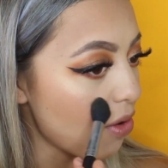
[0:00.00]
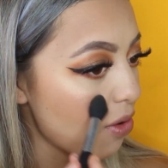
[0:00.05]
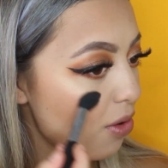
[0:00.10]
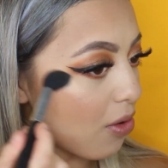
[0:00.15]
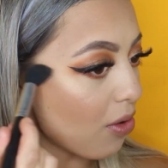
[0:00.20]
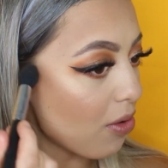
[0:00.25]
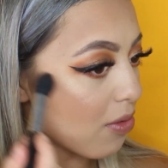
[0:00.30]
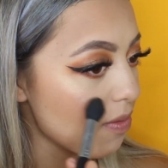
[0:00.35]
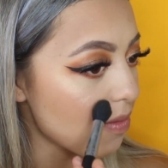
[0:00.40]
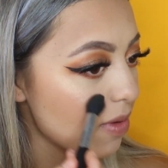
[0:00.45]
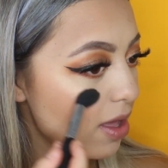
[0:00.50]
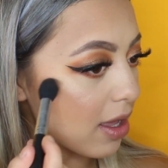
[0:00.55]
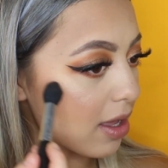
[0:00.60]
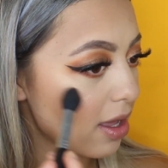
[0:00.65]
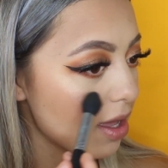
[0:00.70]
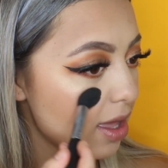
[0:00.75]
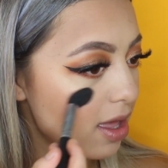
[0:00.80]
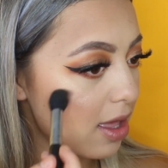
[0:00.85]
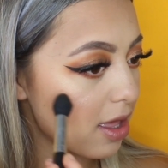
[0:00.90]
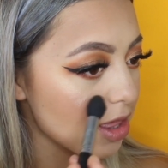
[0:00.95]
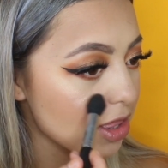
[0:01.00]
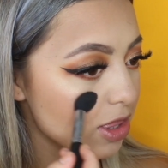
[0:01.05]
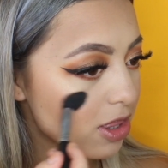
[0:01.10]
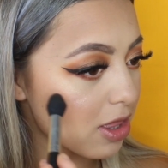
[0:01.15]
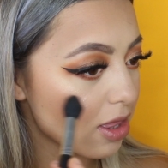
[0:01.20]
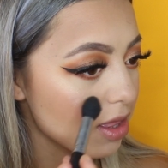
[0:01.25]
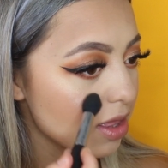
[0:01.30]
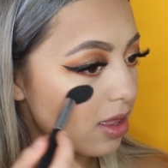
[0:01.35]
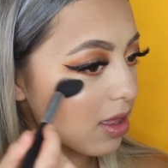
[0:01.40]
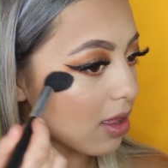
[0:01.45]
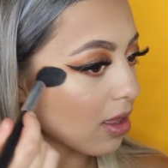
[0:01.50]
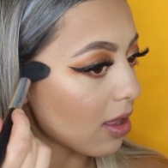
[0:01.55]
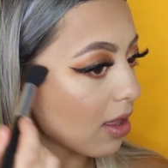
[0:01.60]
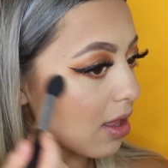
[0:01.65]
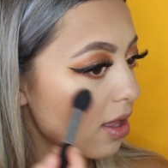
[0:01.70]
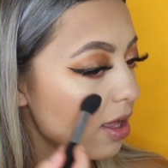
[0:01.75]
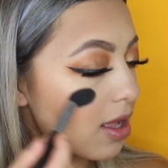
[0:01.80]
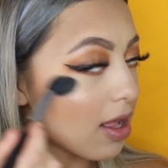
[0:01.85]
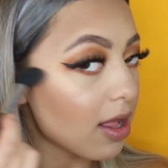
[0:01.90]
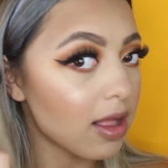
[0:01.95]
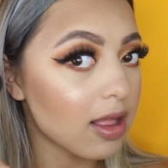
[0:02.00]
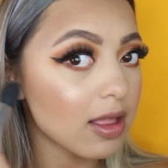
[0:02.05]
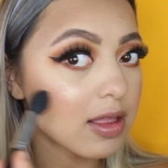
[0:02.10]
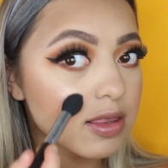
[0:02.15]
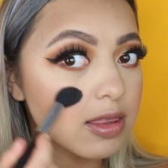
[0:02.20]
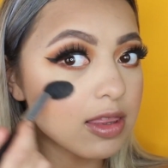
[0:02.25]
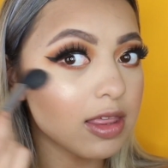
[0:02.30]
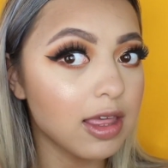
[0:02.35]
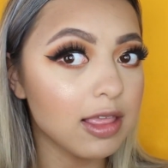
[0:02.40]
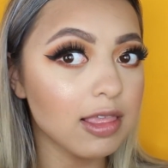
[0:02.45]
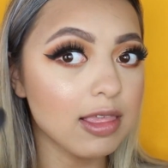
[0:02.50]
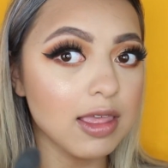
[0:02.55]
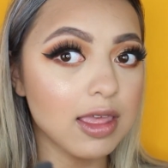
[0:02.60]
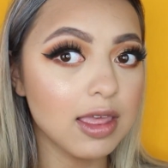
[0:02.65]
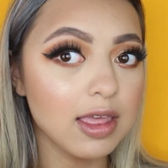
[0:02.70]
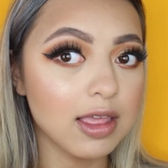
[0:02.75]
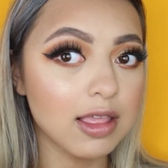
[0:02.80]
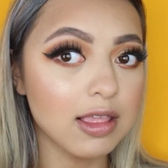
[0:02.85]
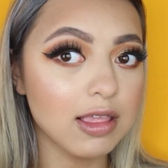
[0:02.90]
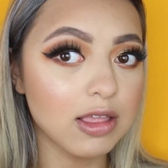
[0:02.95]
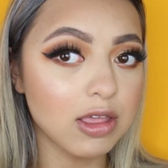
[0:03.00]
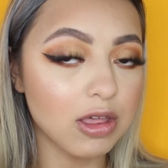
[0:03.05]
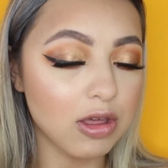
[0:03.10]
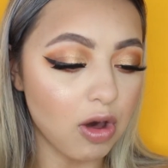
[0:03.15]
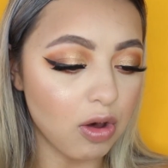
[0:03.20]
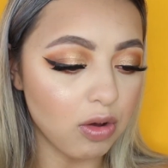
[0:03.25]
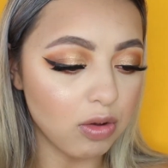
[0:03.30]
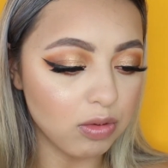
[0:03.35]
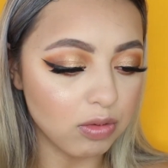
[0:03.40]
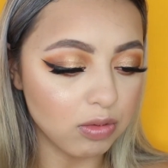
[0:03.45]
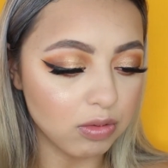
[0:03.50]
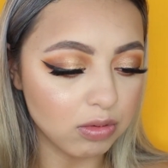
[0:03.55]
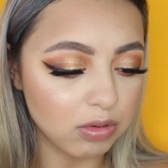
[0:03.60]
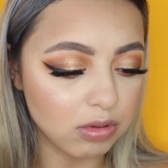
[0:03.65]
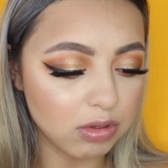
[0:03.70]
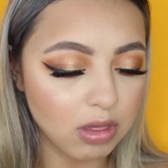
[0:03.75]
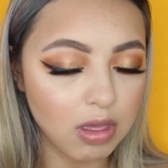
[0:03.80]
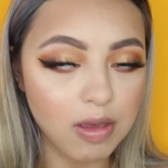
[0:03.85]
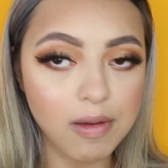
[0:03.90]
Oh my gosh. This is gold.